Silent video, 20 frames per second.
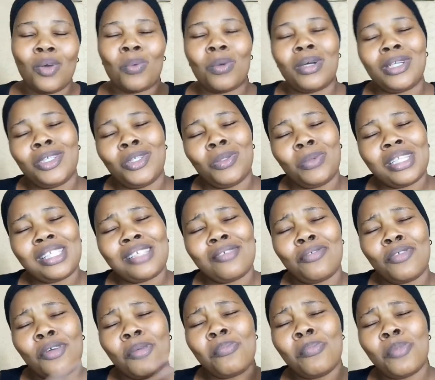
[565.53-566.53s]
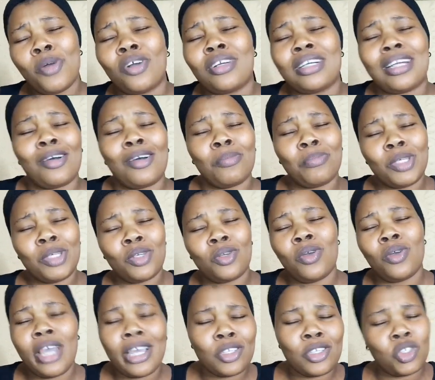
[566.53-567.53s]
what are you waiting for? Mbog now, be
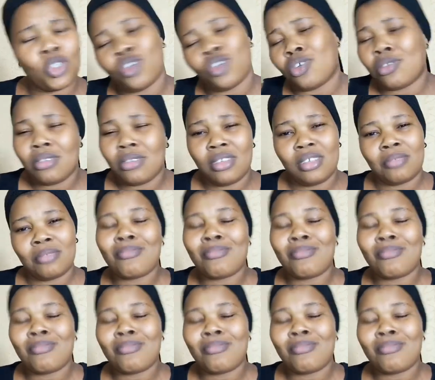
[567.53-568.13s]
cool.